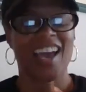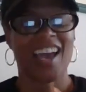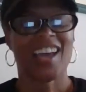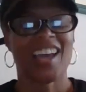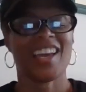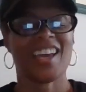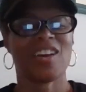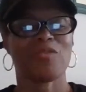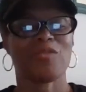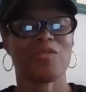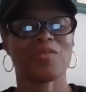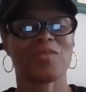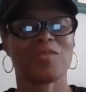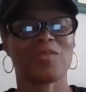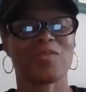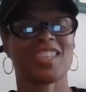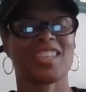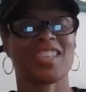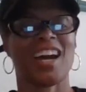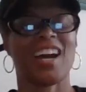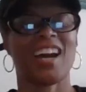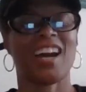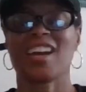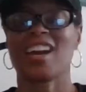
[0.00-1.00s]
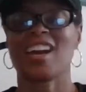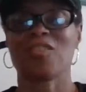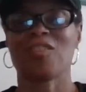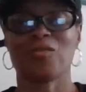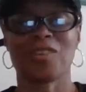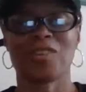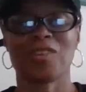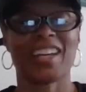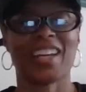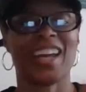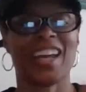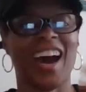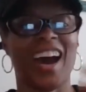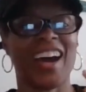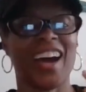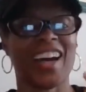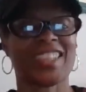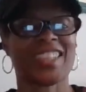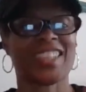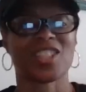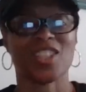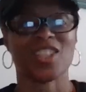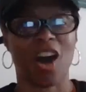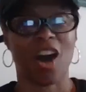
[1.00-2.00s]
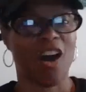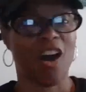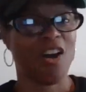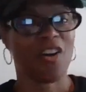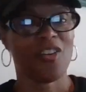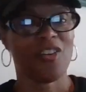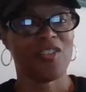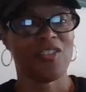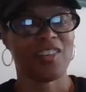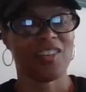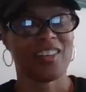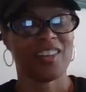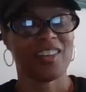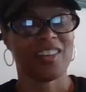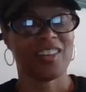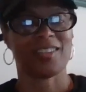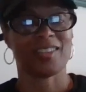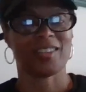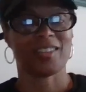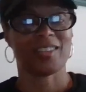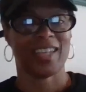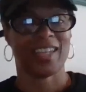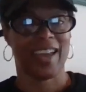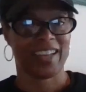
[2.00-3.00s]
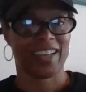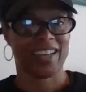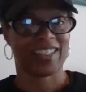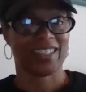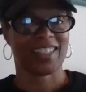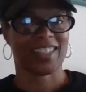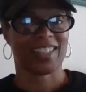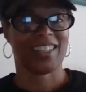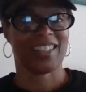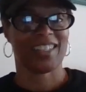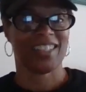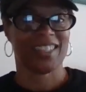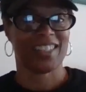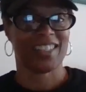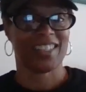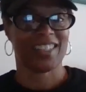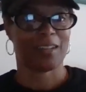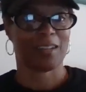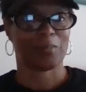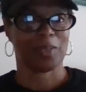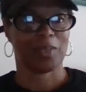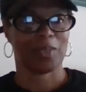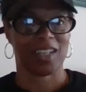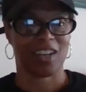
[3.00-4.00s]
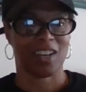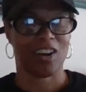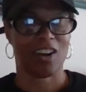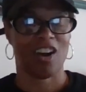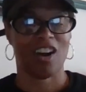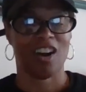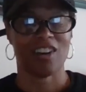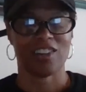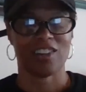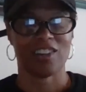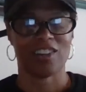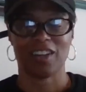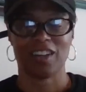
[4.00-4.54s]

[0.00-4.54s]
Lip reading: It was when I saw the text and they said I'm gonna call you.